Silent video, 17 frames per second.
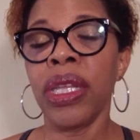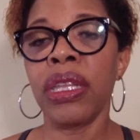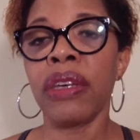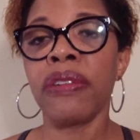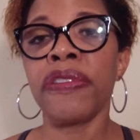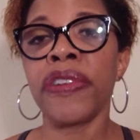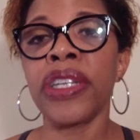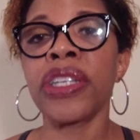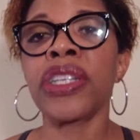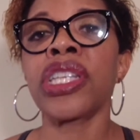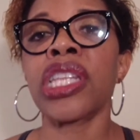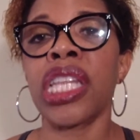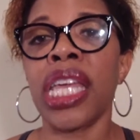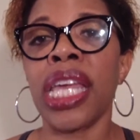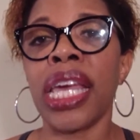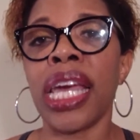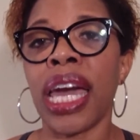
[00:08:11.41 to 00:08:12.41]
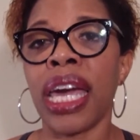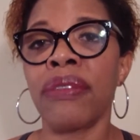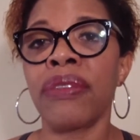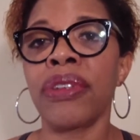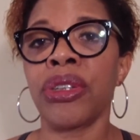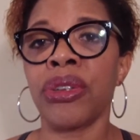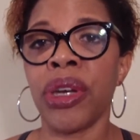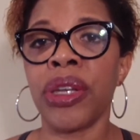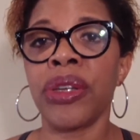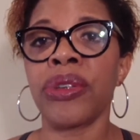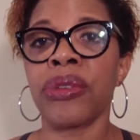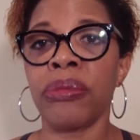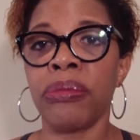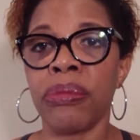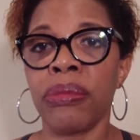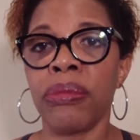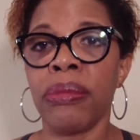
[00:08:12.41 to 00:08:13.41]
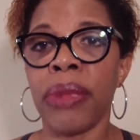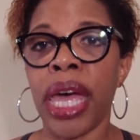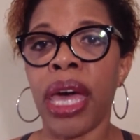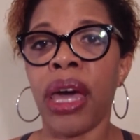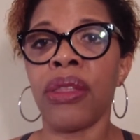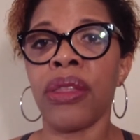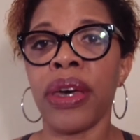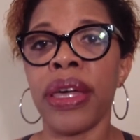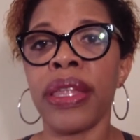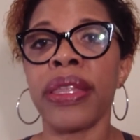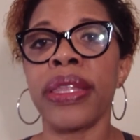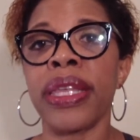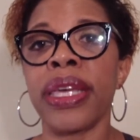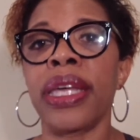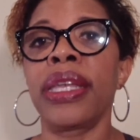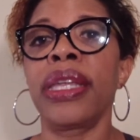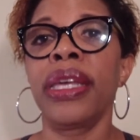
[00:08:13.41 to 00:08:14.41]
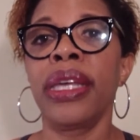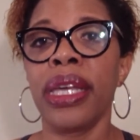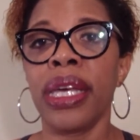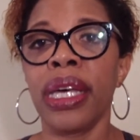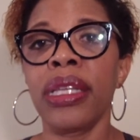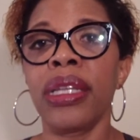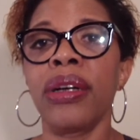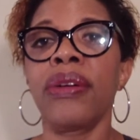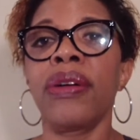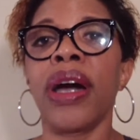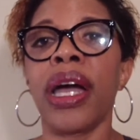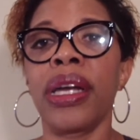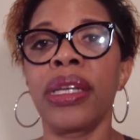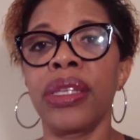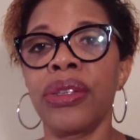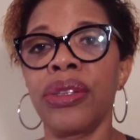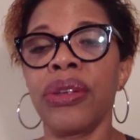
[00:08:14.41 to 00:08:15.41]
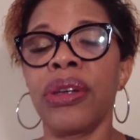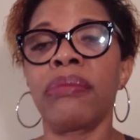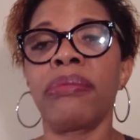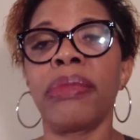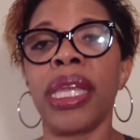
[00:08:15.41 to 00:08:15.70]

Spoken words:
The first thing out of a trainer's mouth, other than, hello, how are you doing?